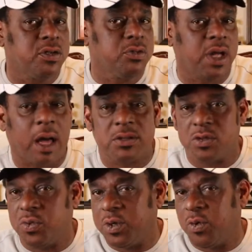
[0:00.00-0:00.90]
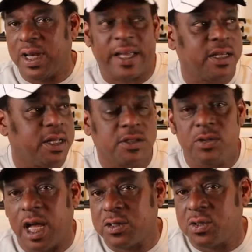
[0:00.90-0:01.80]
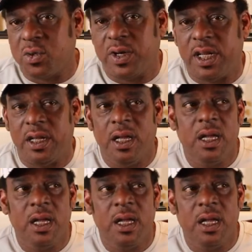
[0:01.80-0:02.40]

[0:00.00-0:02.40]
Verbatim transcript: 2021 like it did 2020,